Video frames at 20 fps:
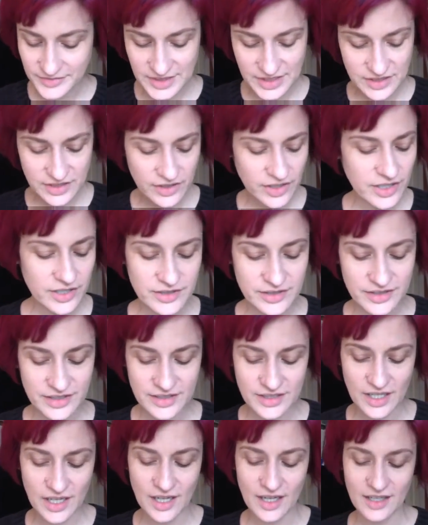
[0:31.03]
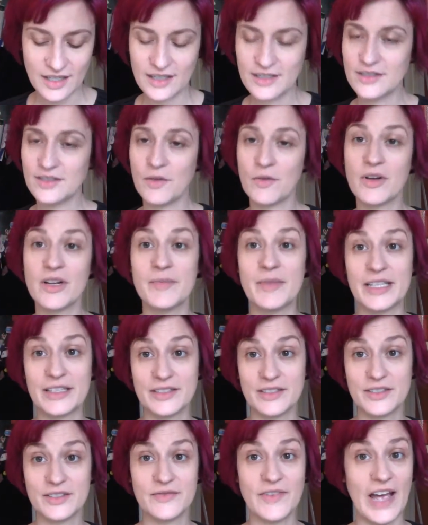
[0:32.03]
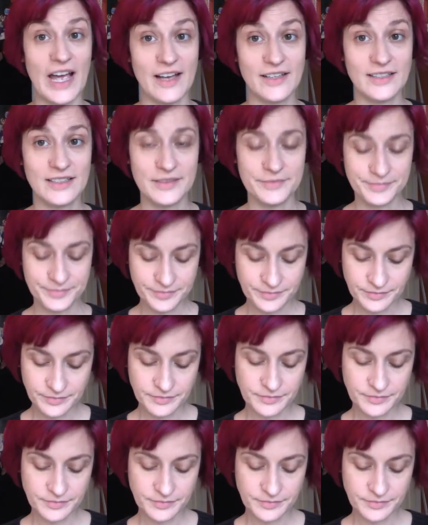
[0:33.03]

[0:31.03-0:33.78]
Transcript: still hurts to talk, so we're gonna make this fast.